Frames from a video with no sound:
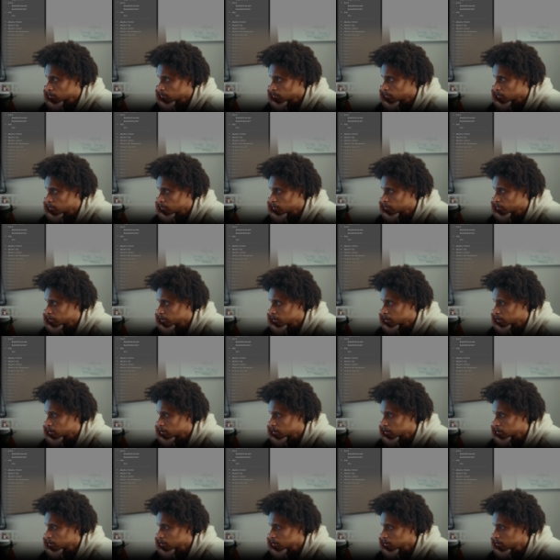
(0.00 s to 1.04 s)
Maybe bring it
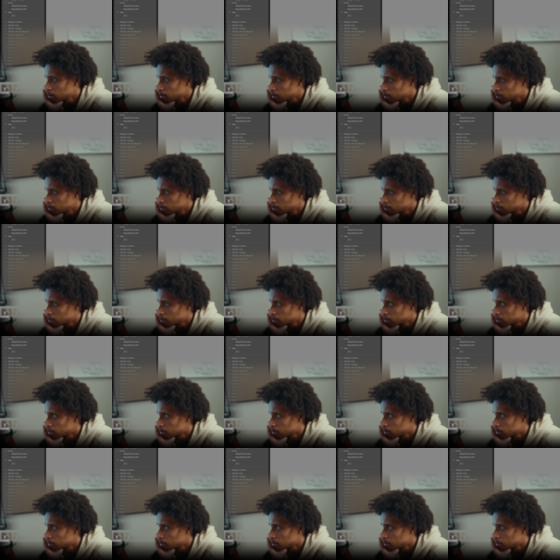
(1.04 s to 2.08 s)
down.
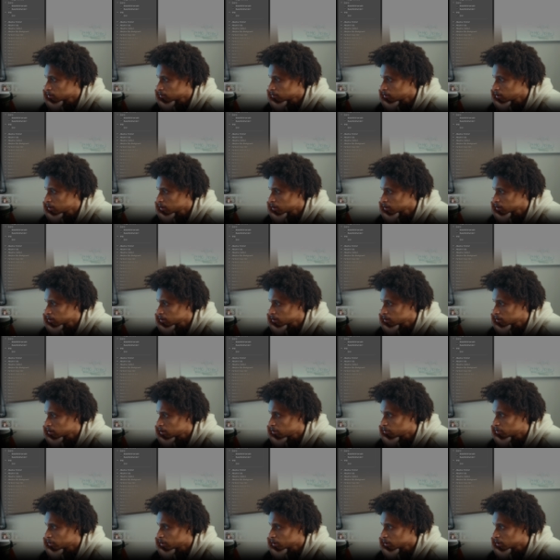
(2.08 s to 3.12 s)
Maybe actually
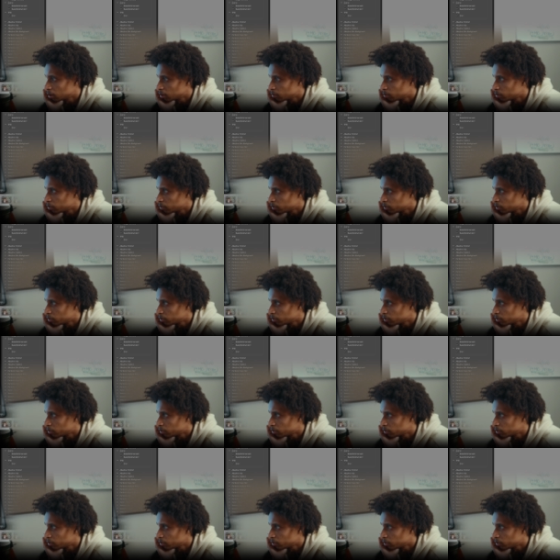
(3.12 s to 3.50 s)
keep it up.